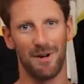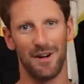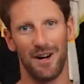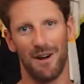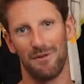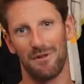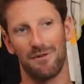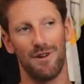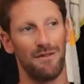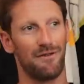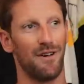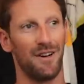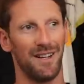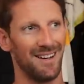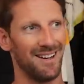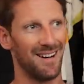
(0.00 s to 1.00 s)
Marina was quite
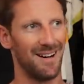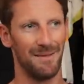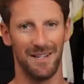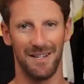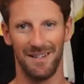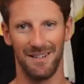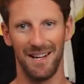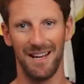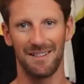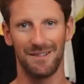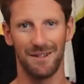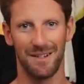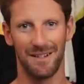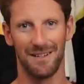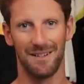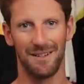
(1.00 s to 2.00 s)
funny. I mean, yes,
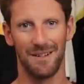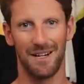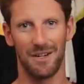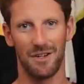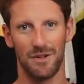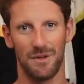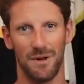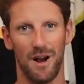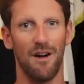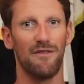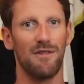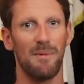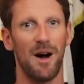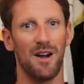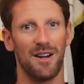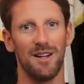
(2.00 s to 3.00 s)
you can laugh
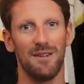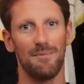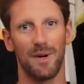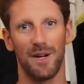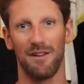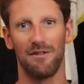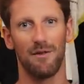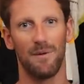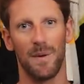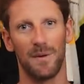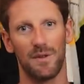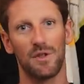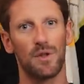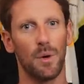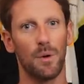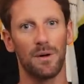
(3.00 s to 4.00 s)
about it, but
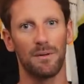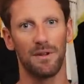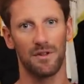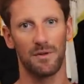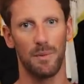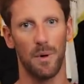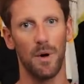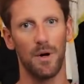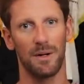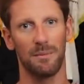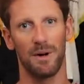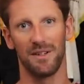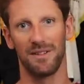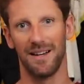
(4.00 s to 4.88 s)
everyone's spoken about